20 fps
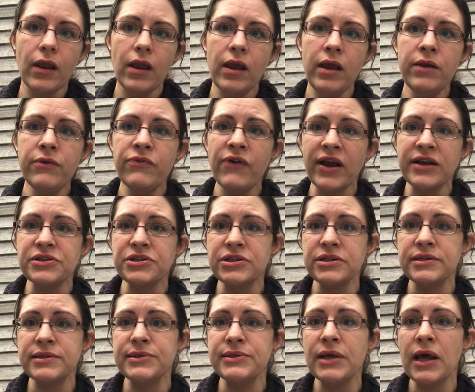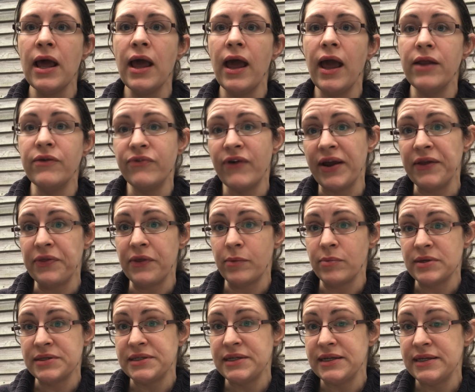infections and fight them
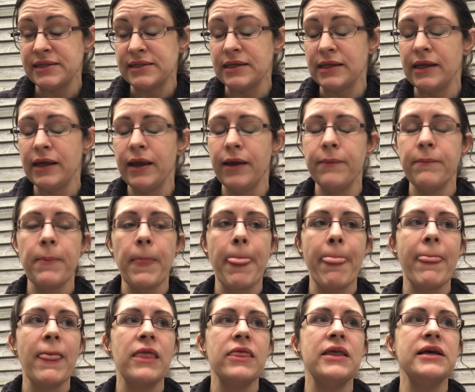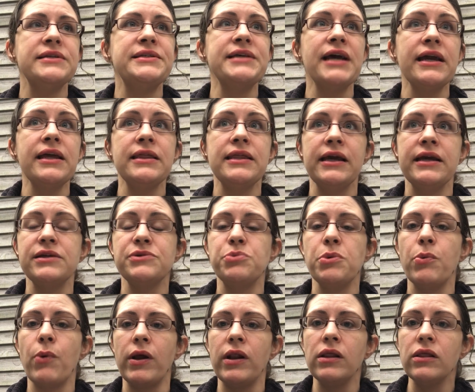as easily. The second thing is we
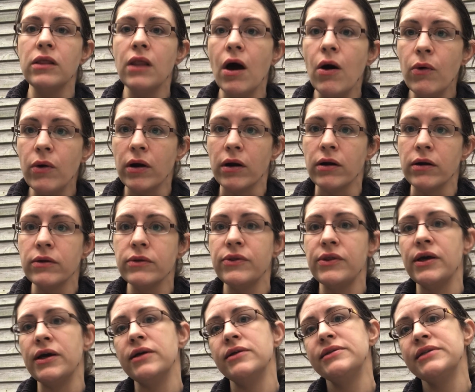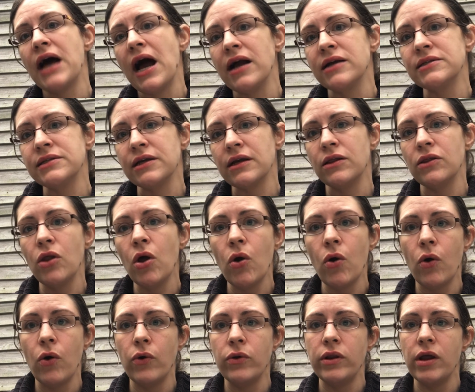want to lower the toxic
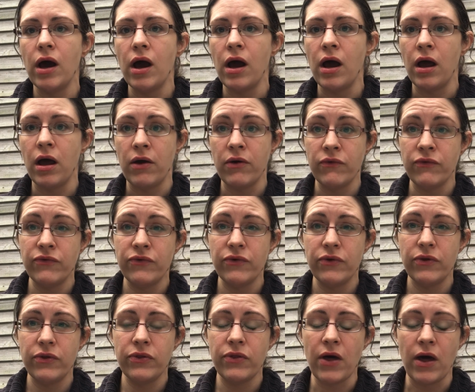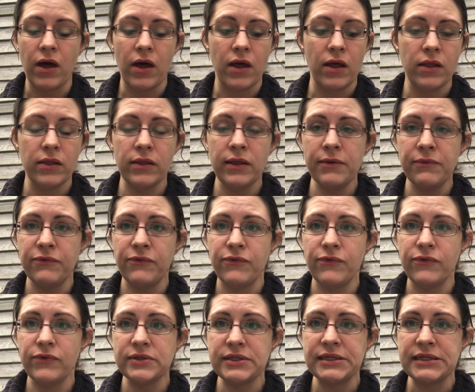load of the lymph
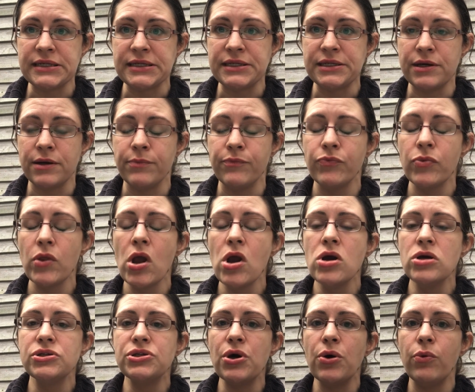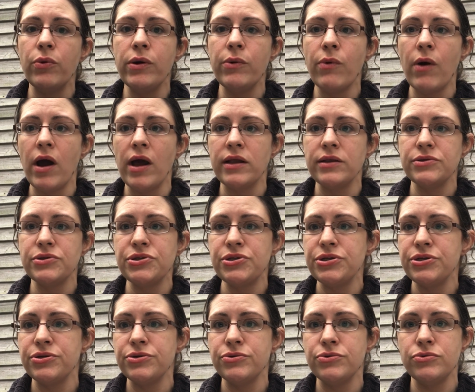system, so we want
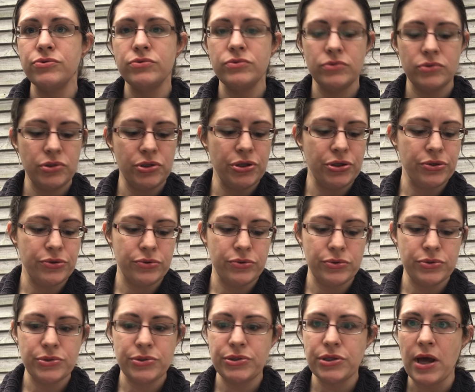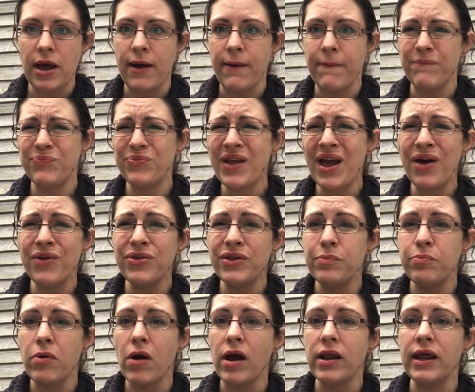to use healthy
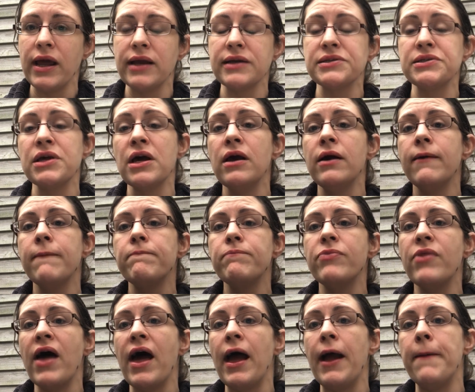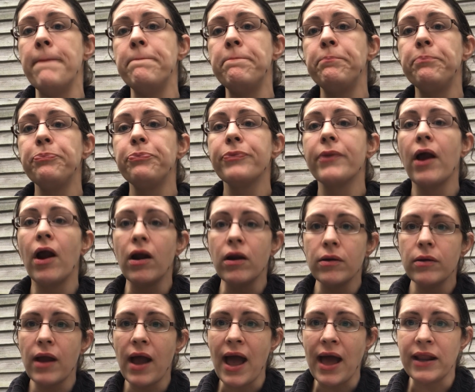products that aren't
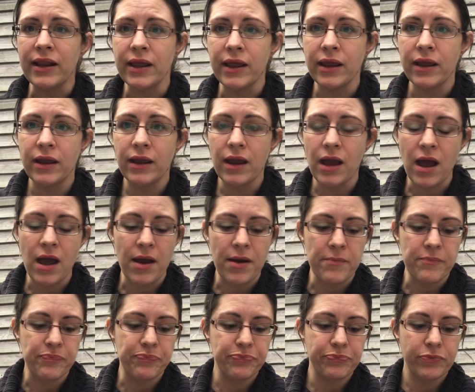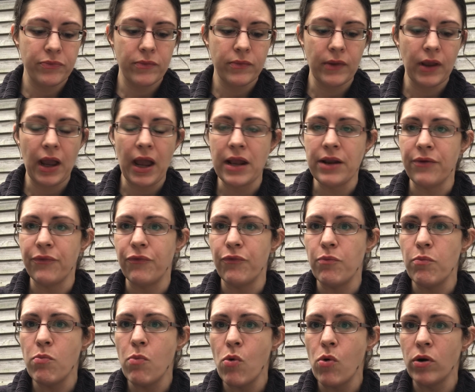adding kind of
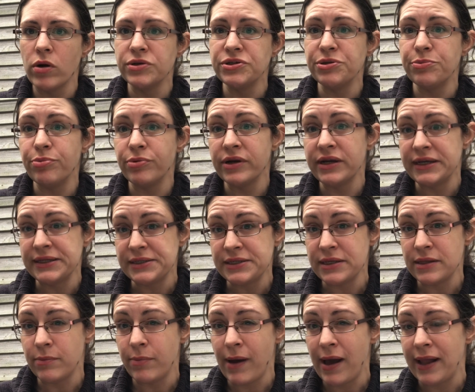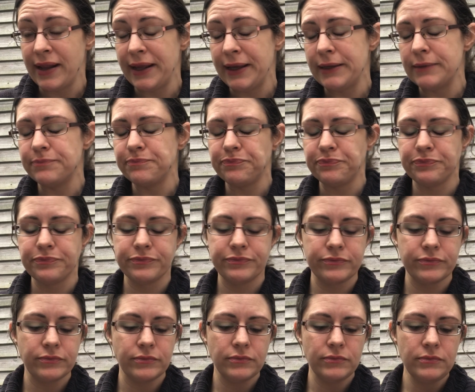more debris to the body.
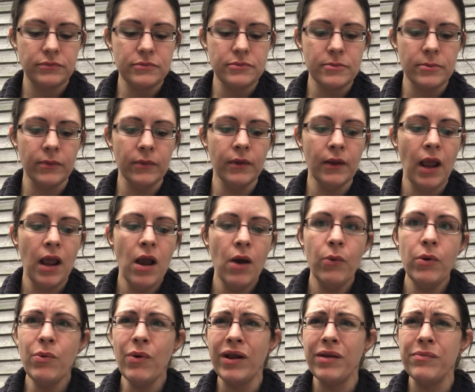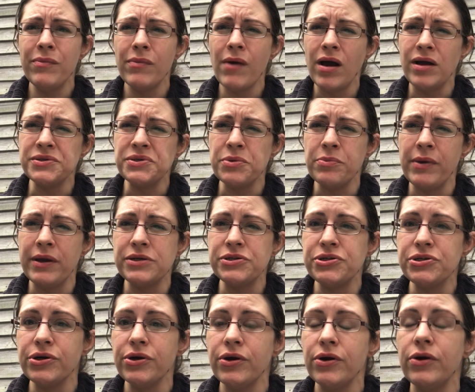We want to also make
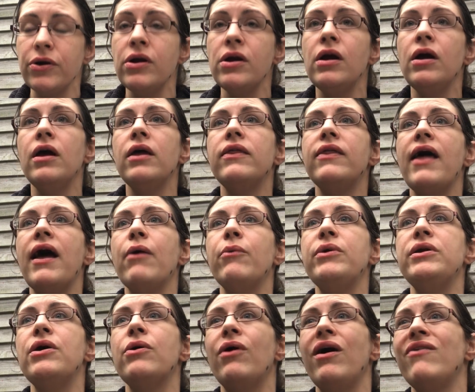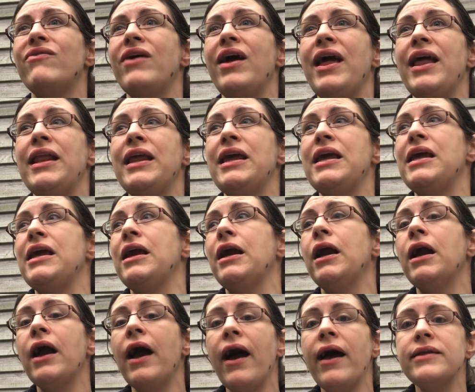sure that we don't have any
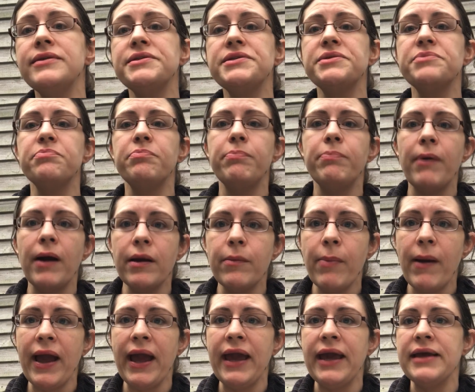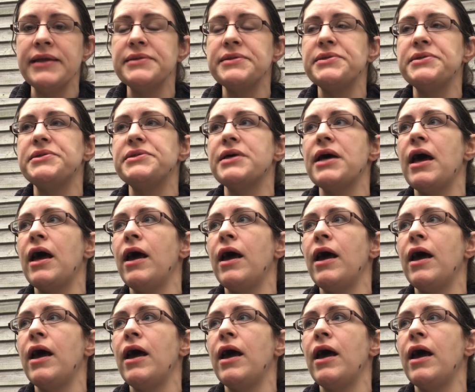cuts, bug bites,